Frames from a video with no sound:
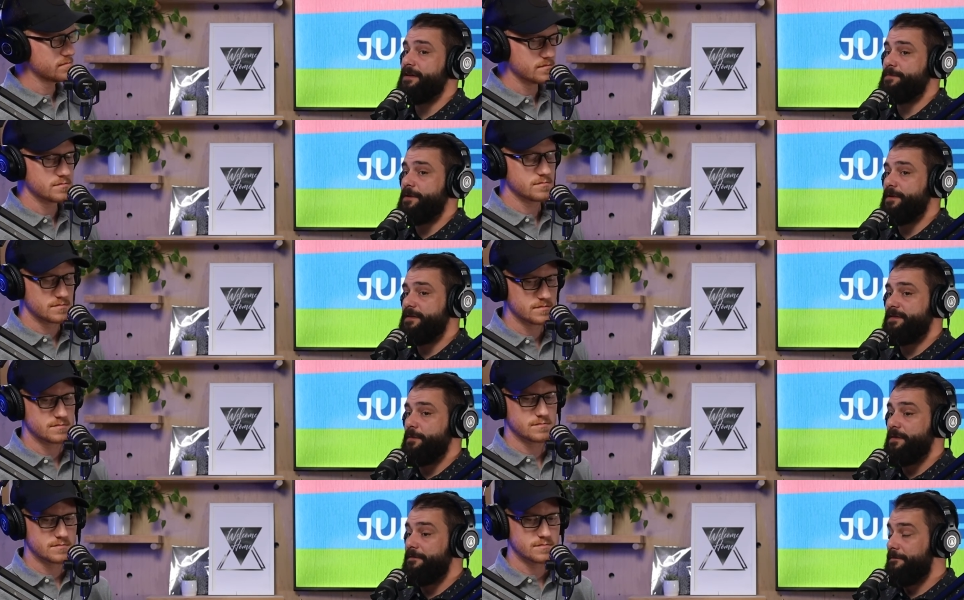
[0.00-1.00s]
Speaker 1: an experience
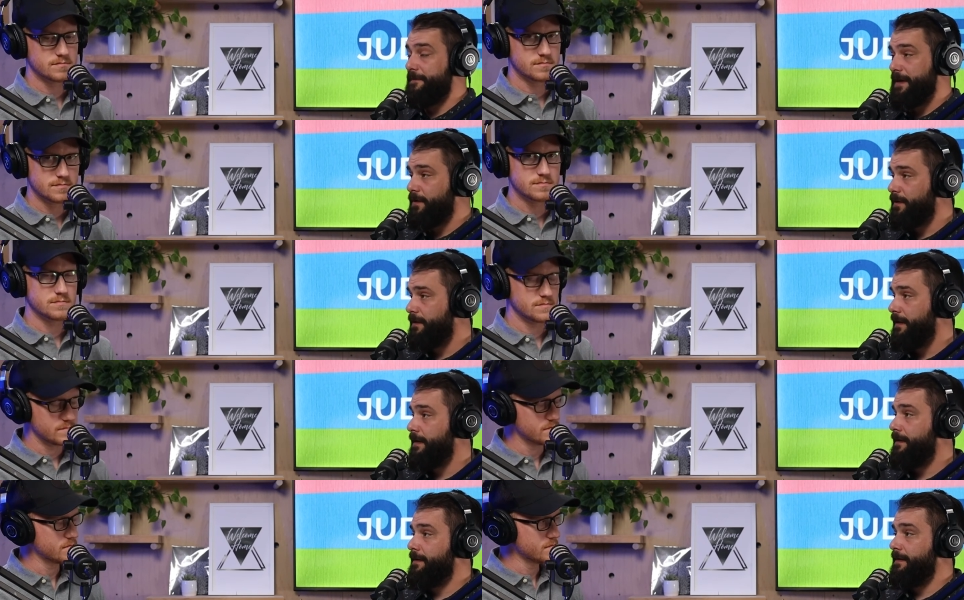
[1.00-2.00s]
that we feel,
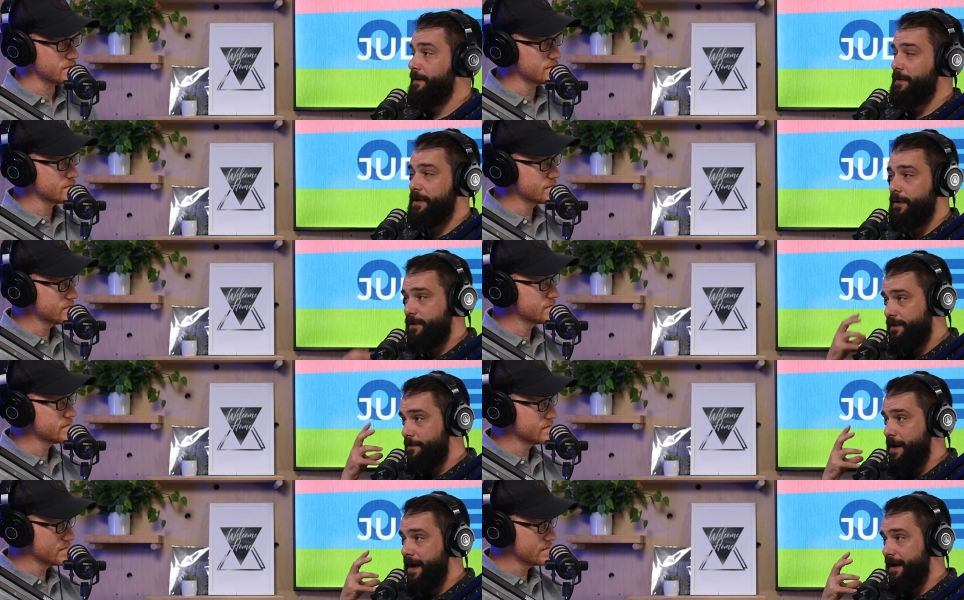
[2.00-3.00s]
that we know with our
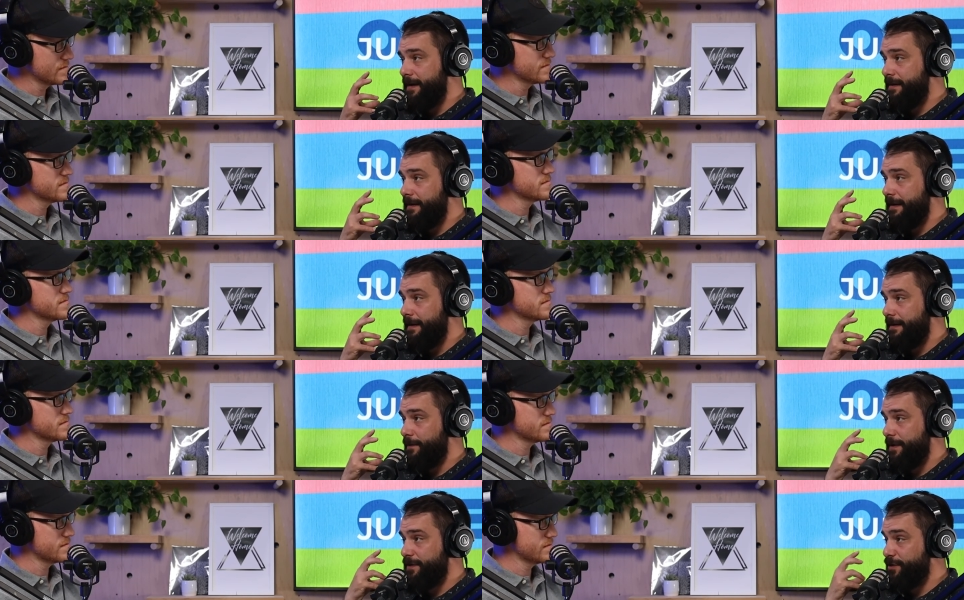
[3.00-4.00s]
mind,
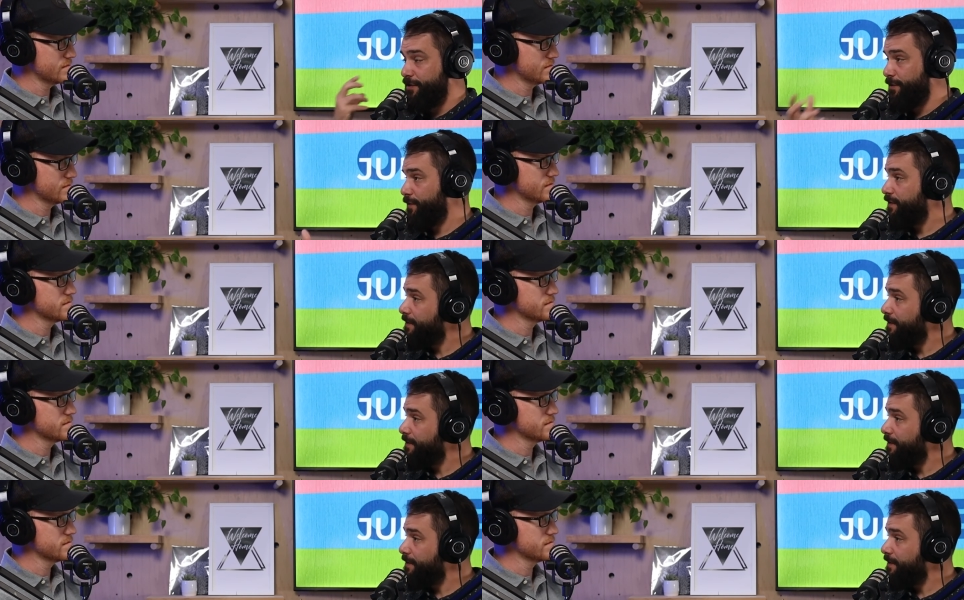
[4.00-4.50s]
and we choose